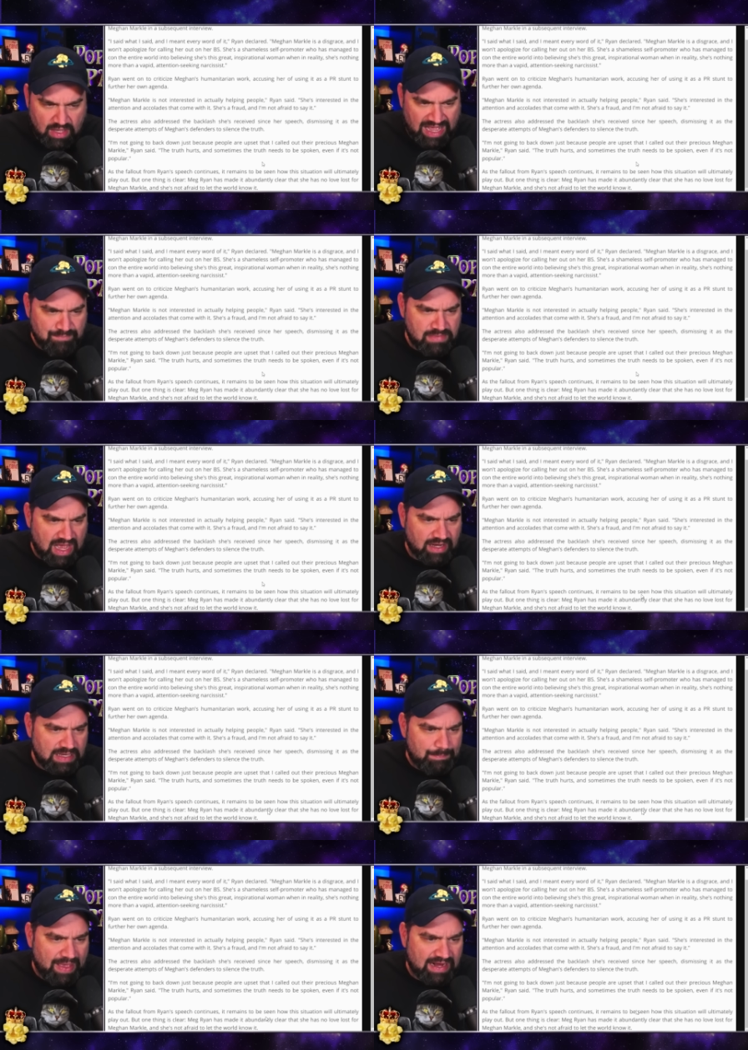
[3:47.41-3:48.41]
"I'm not
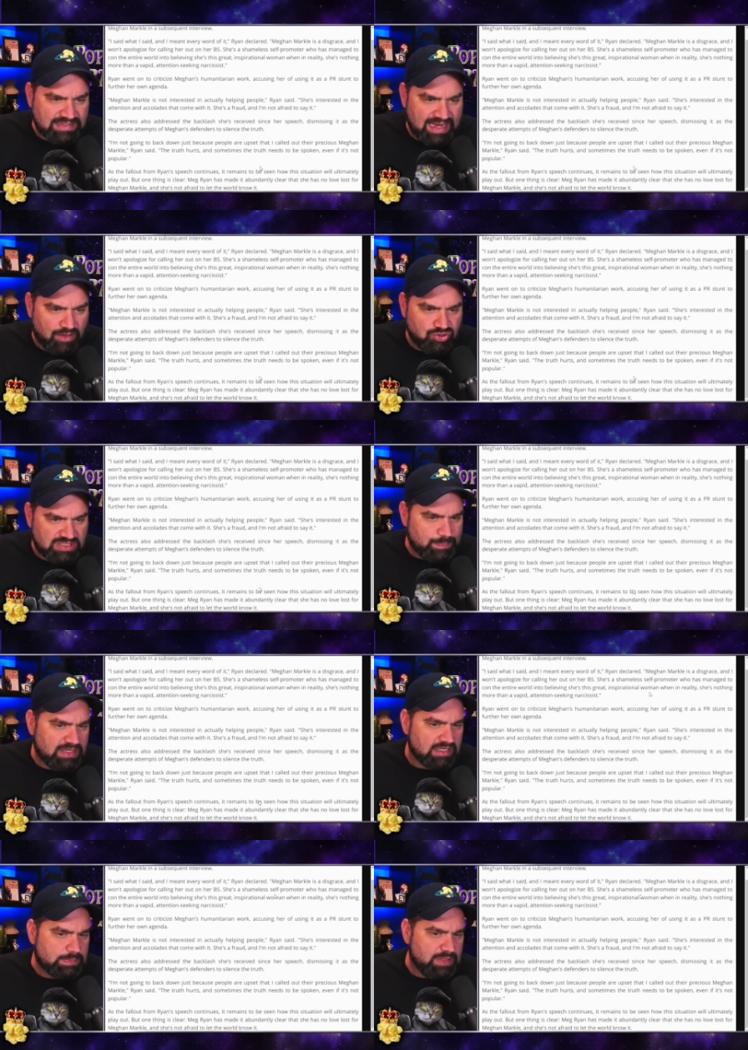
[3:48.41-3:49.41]
going to back down just
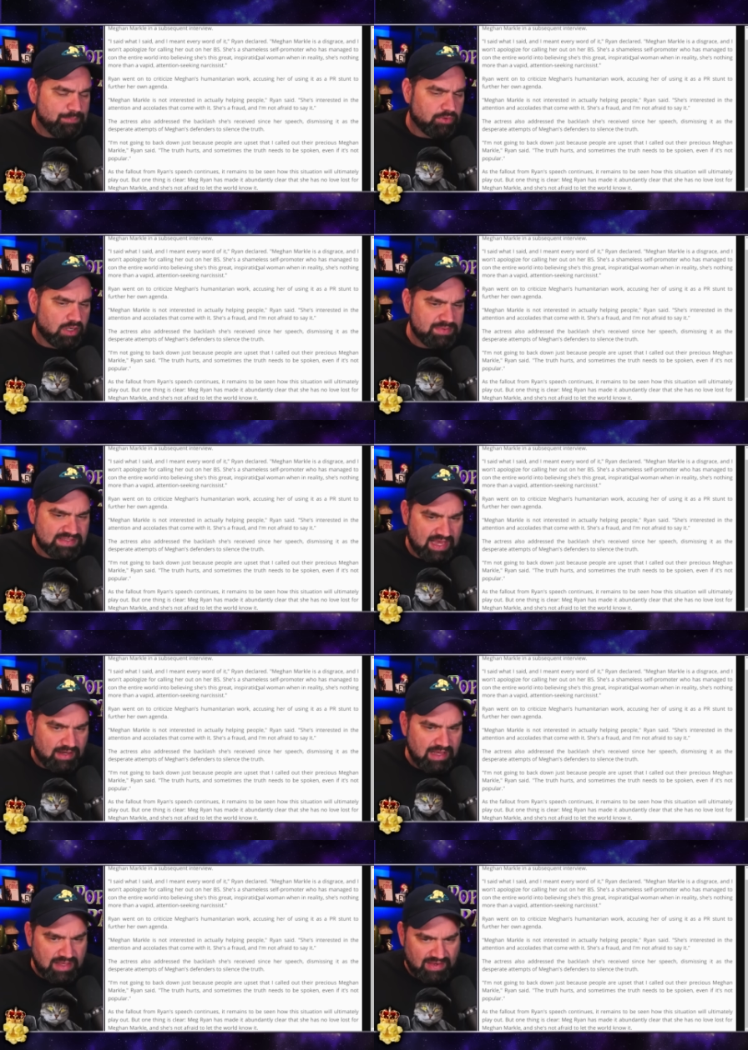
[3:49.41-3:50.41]
because people are
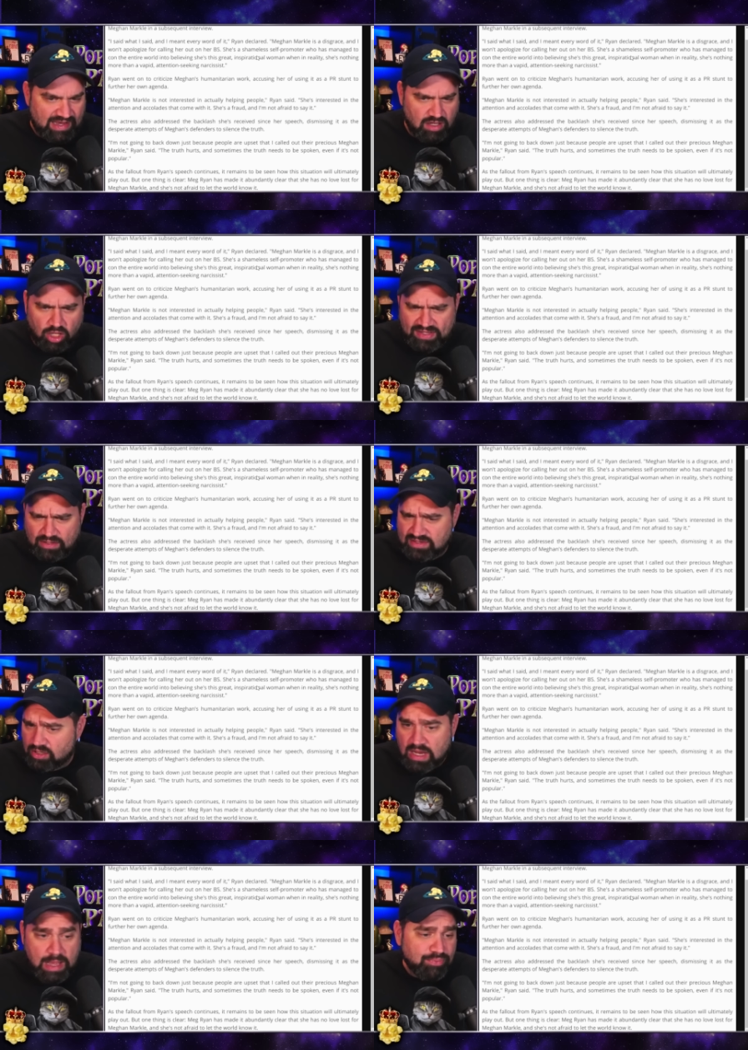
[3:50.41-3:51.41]
upset that I called out
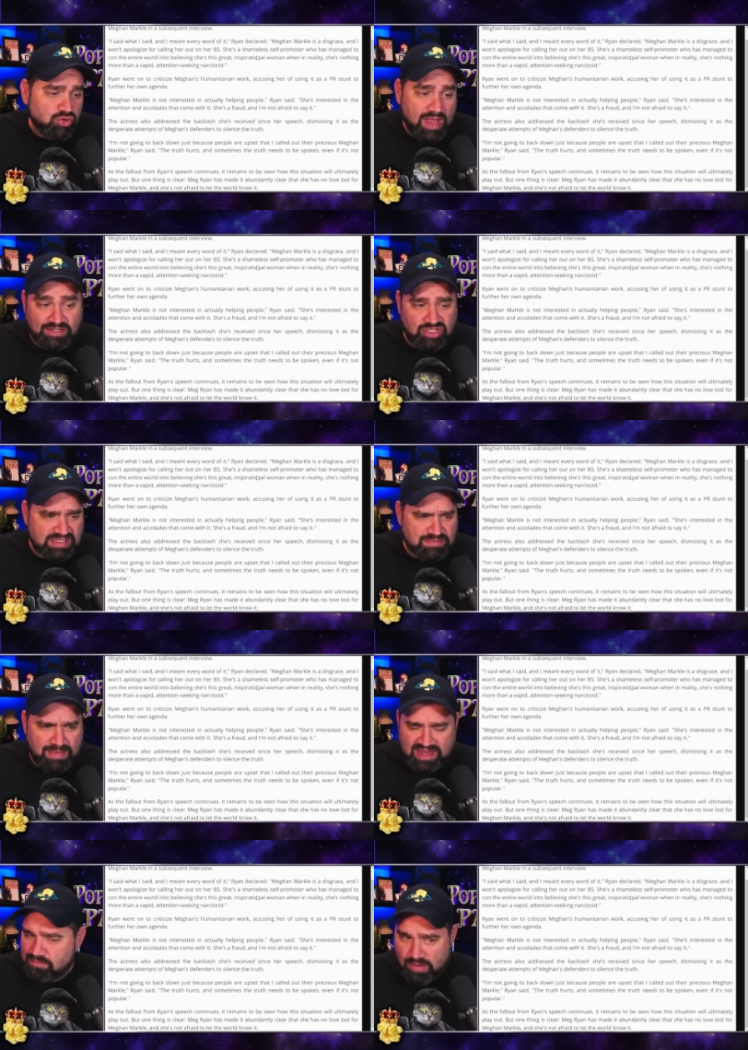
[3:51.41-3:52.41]
their precious
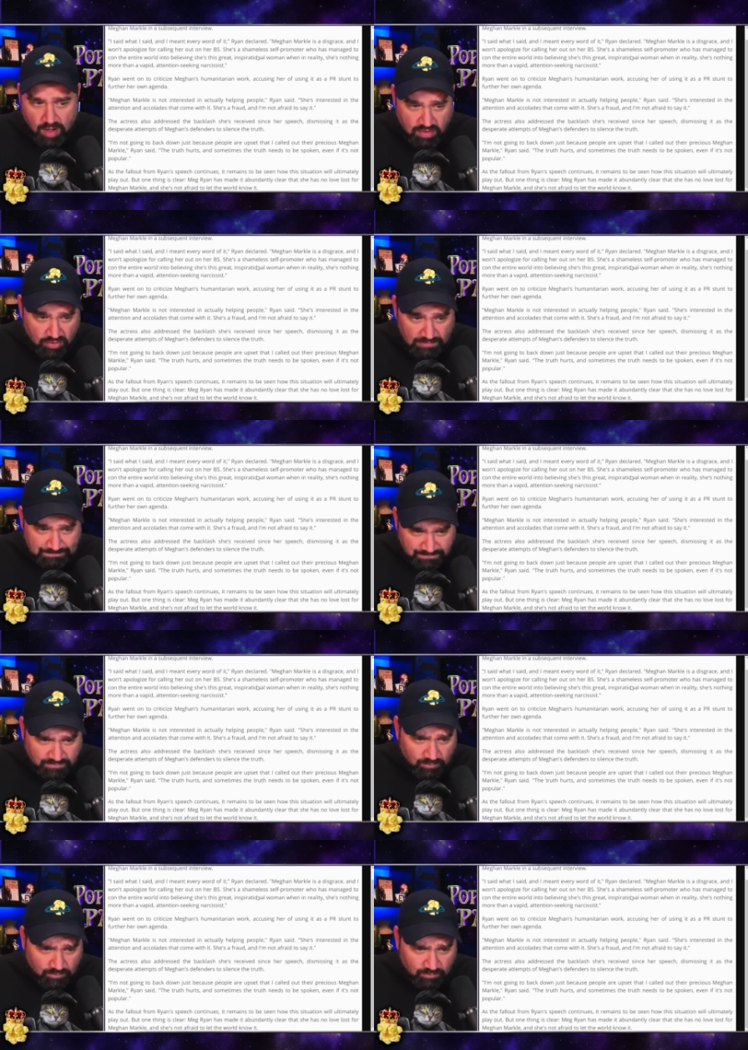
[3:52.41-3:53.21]
Meghan Markle.